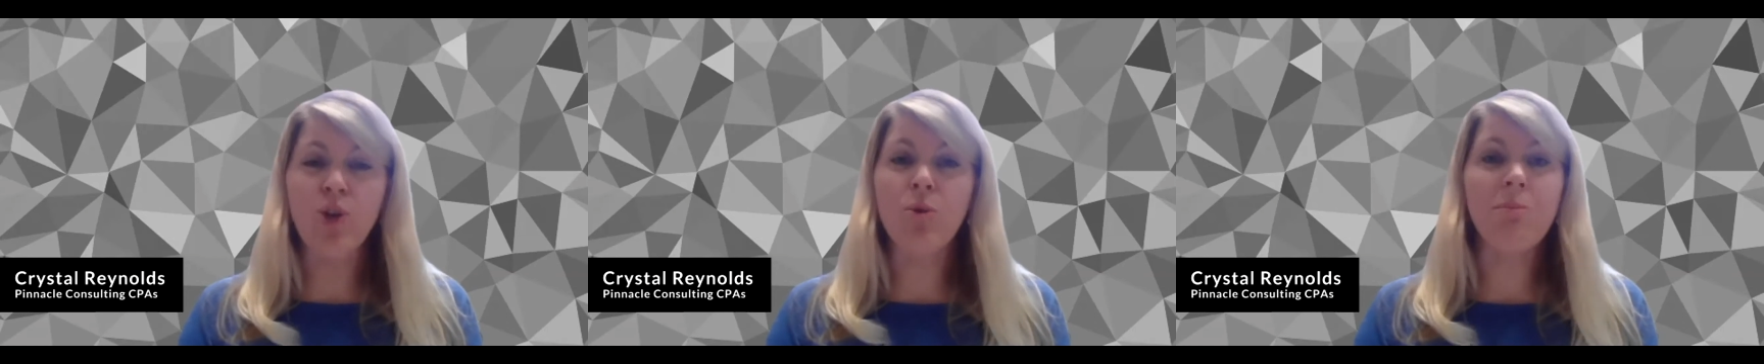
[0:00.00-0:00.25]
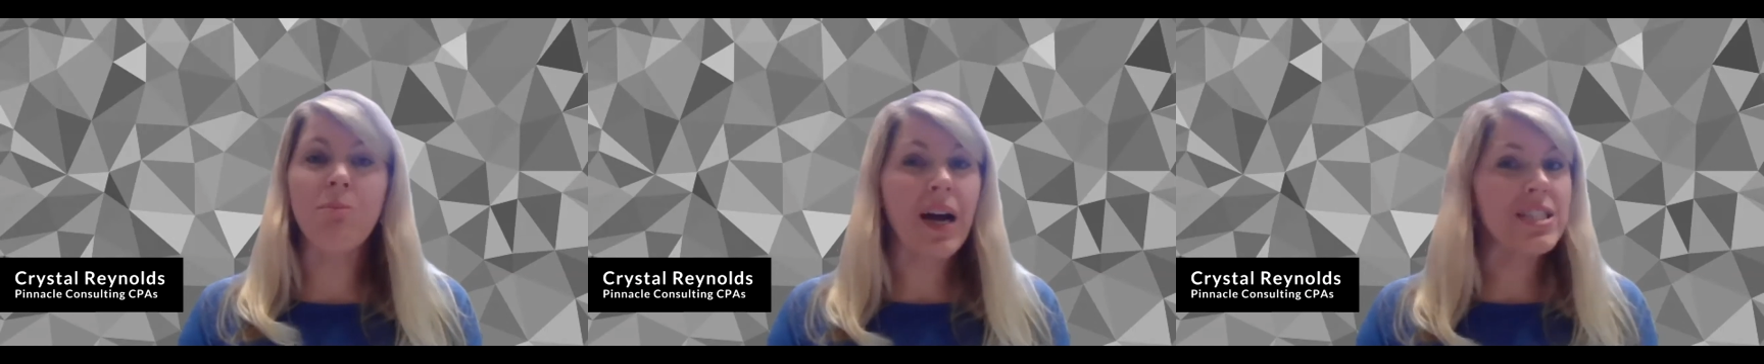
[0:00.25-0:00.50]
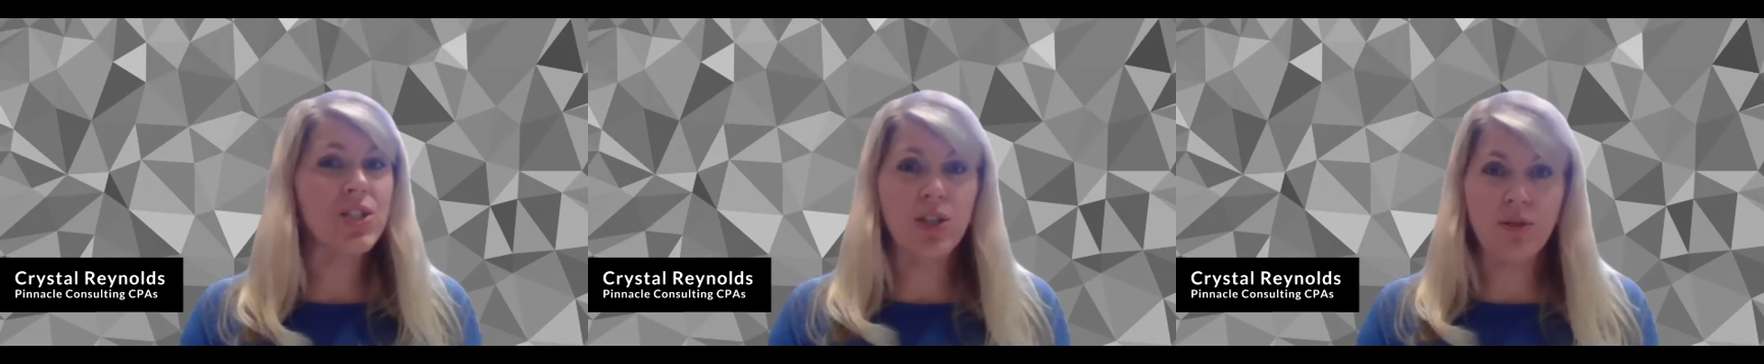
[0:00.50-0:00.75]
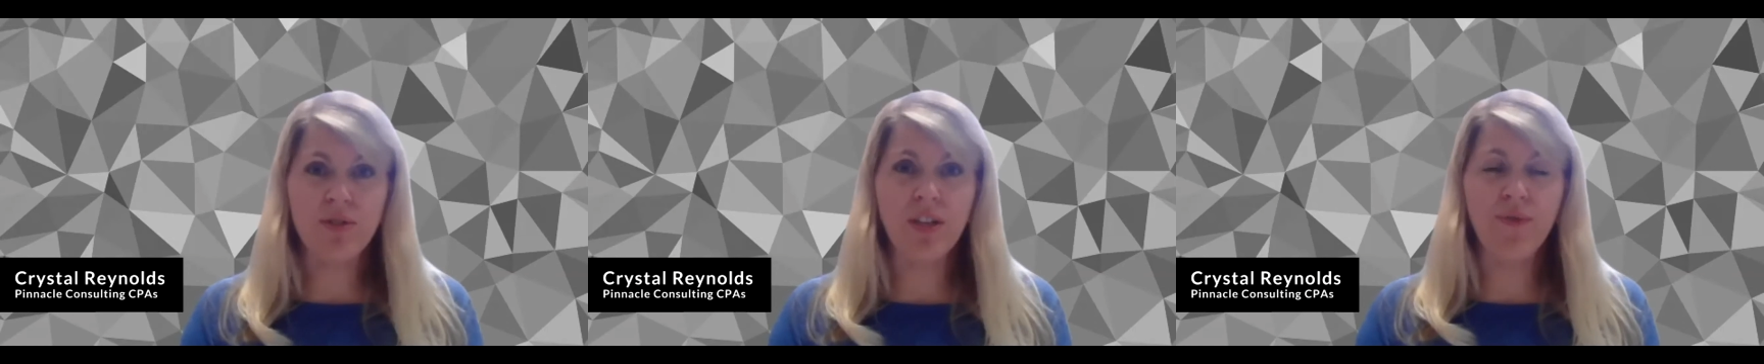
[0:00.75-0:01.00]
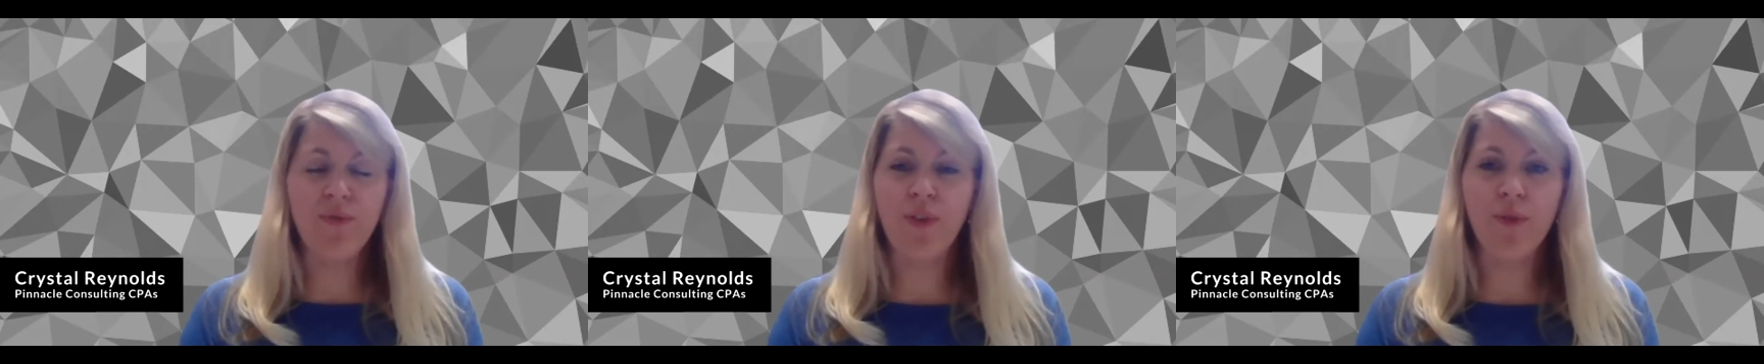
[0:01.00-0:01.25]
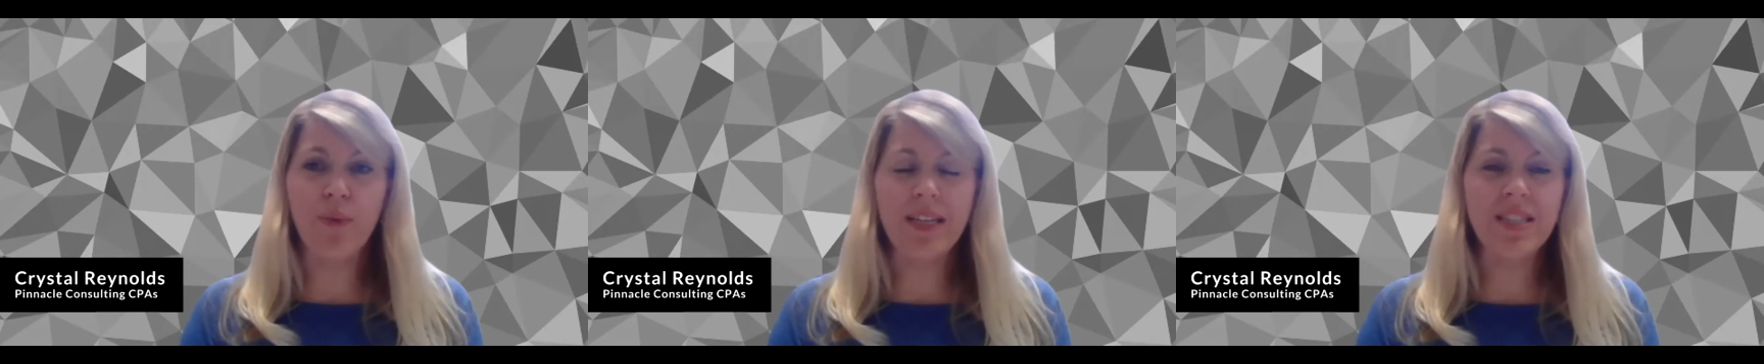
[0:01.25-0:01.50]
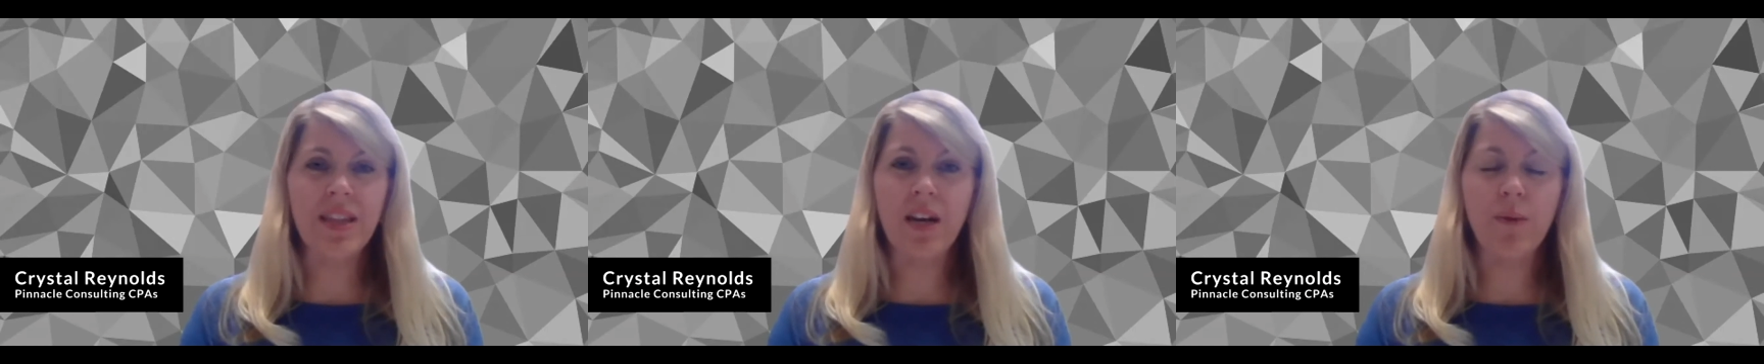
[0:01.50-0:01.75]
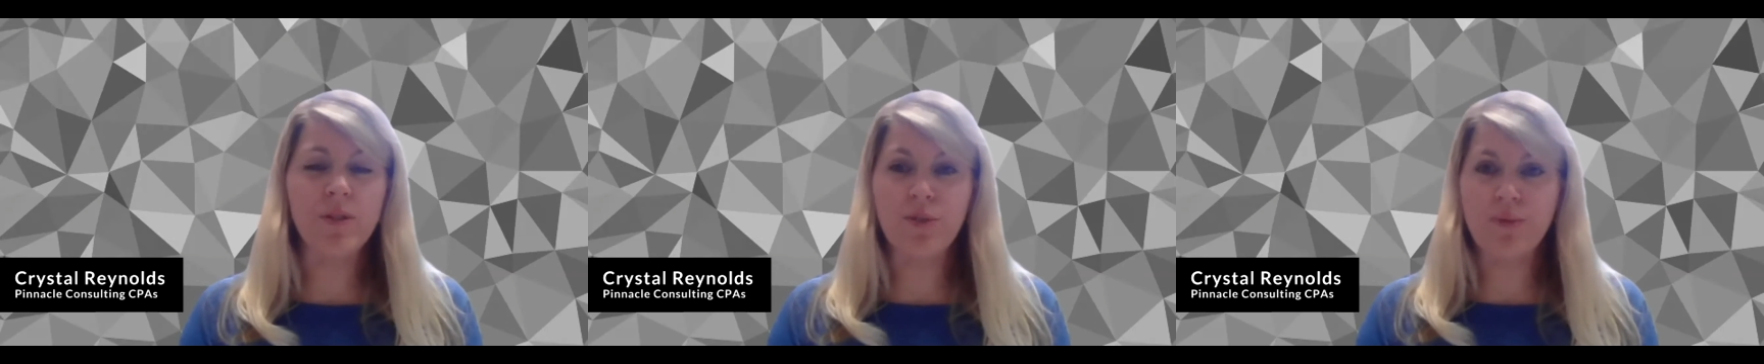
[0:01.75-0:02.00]
you must use it for the reason that
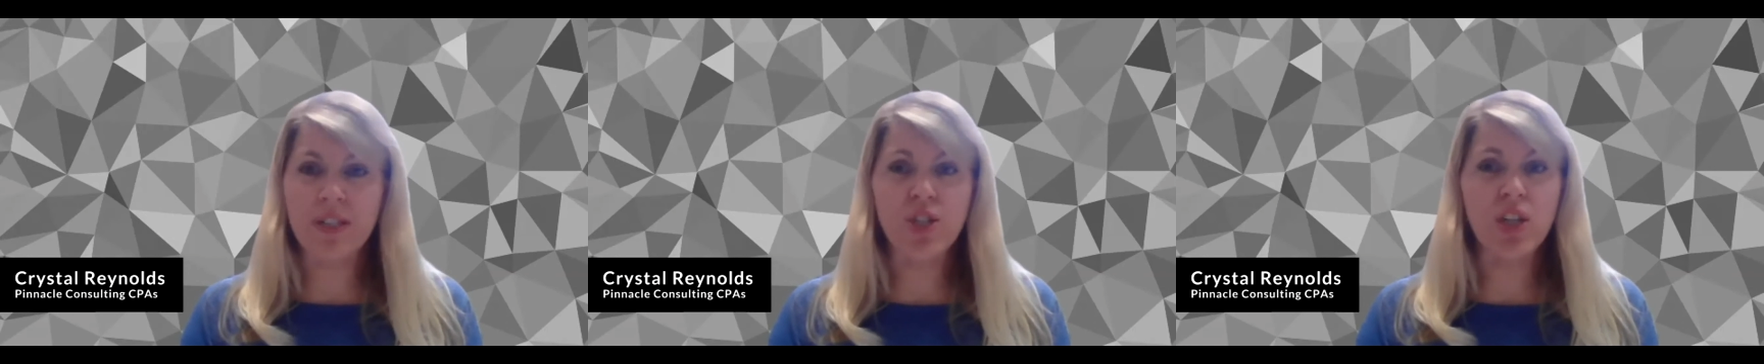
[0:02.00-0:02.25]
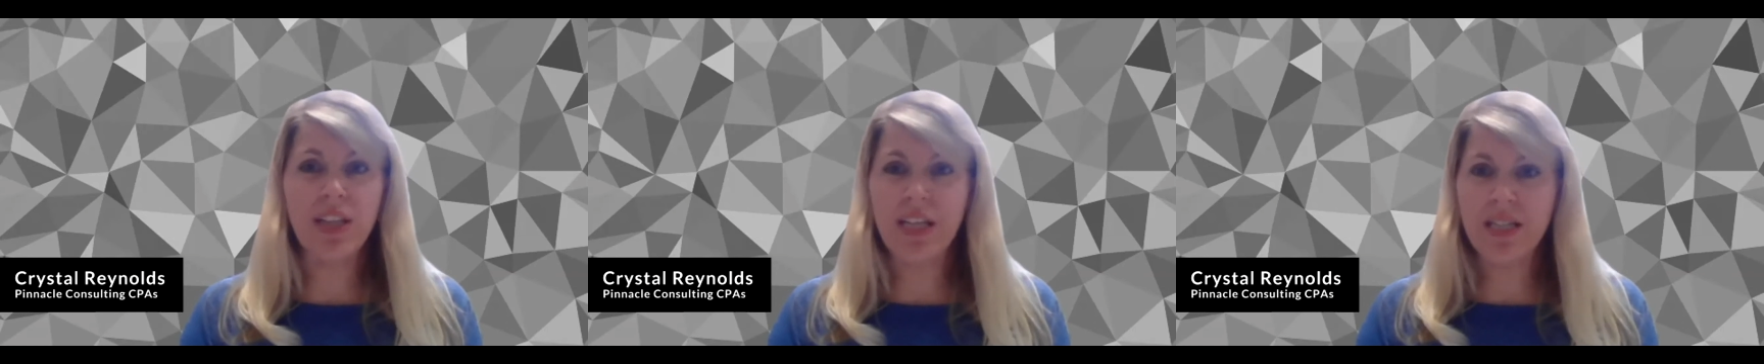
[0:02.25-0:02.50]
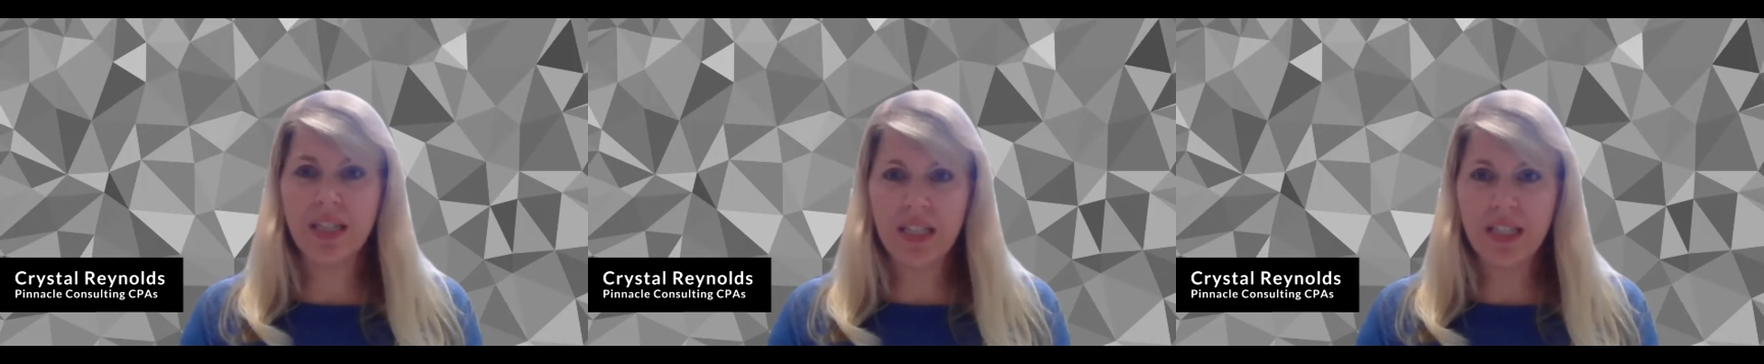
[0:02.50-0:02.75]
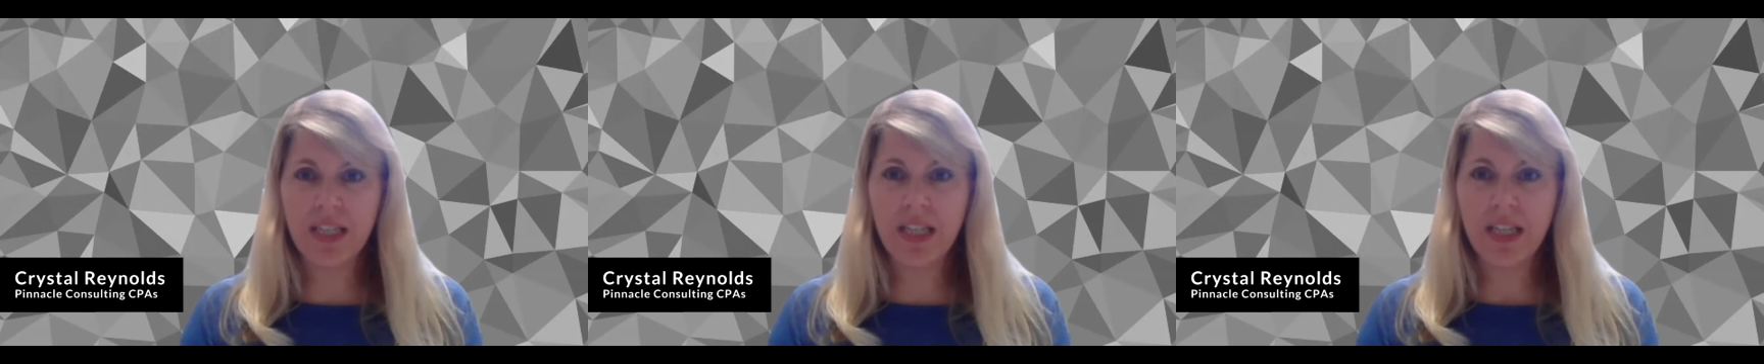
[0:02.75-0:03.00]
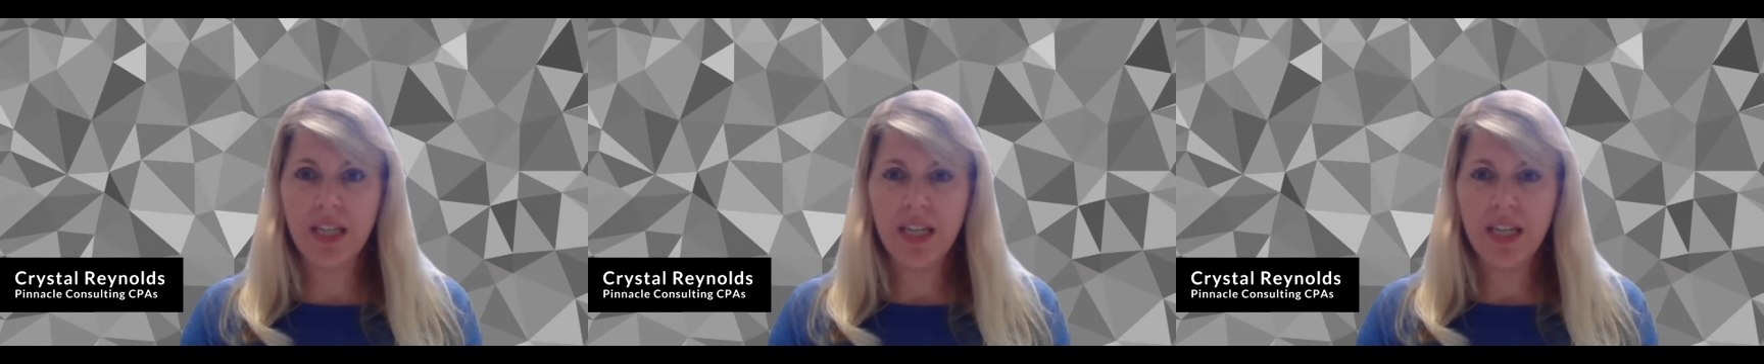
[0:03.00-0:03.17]
it was originally intended.